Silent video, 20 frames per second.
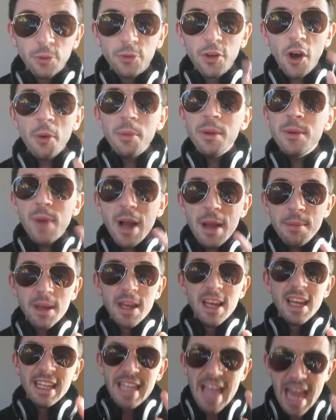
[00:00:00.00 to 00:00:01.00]
Tommy Webb
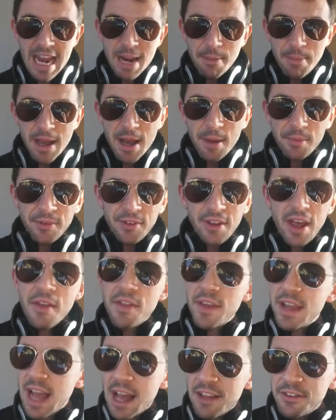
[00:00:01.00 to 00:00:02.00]
getting a bit upset that
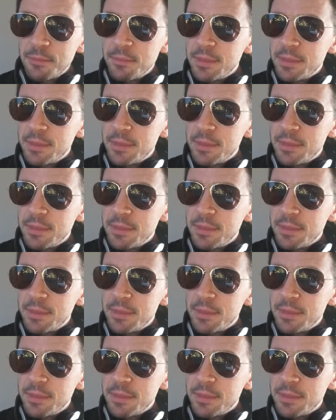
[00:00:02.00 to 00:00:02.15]
he hasn't